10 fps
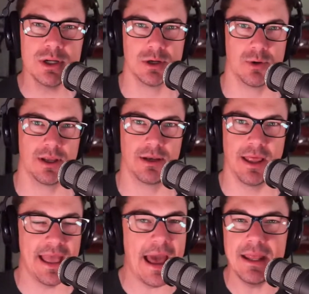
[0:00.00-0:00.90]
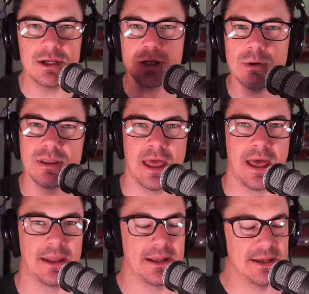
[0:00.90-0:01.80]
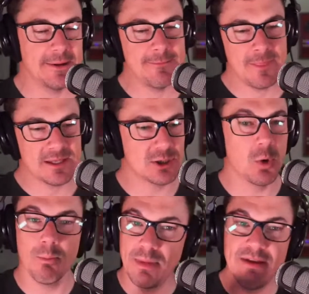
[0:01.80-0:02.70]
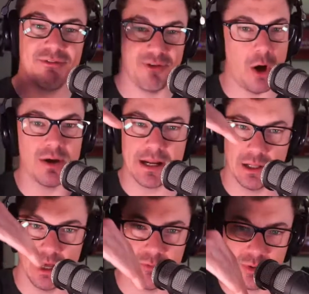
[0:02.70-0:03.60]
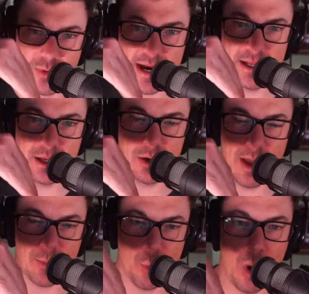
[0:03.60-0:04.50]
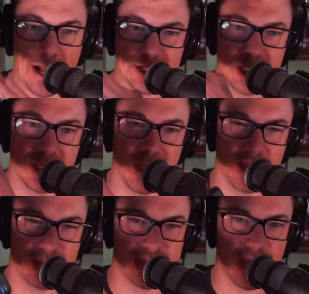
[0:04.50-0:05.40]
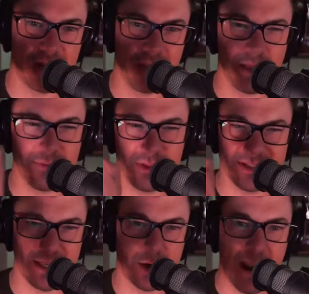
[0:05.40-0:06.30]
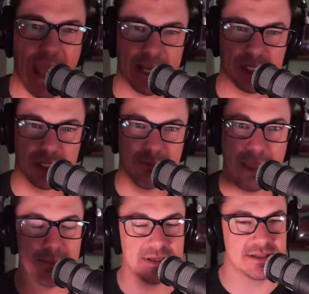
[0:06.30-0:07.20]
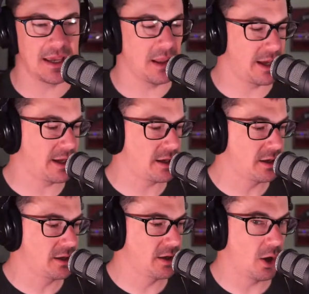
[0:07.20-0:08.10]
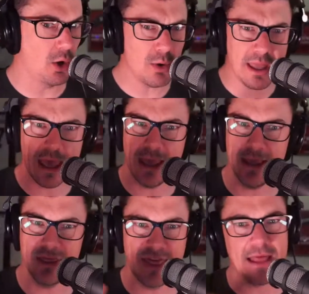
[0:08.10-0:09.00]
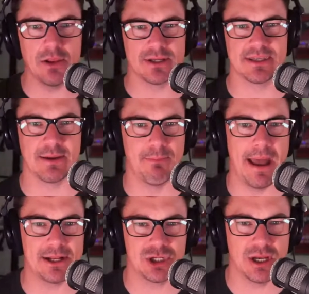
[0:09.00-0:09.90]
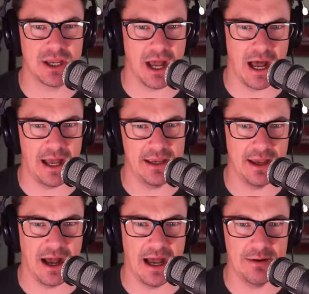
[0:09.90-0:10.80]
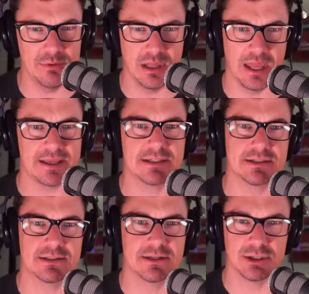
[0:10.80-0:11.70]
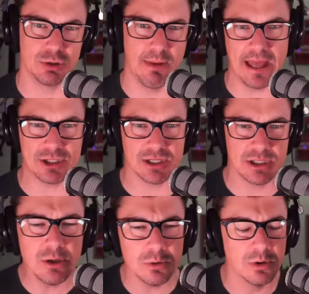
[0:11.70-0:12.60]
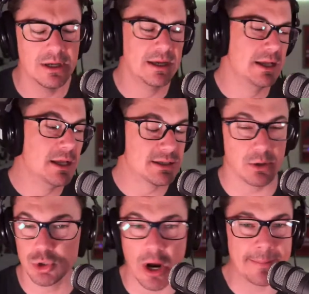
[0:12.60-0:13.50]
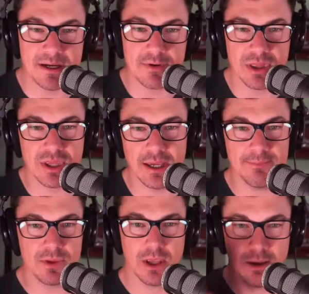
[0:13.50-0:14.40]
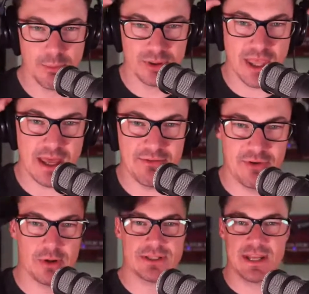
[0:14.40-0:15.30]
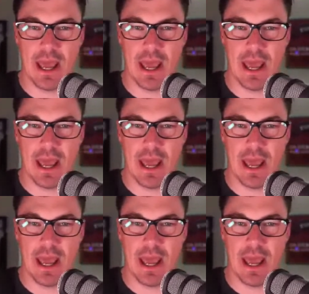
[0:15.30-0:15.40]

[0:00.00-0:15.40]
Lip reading: doing? Like, how are you doing that? So me falling out of love with radio and watching like this kind of like this interaction made me say like, okay, that looks like magic. I would like to do magic too. So dropped everything, put the headphones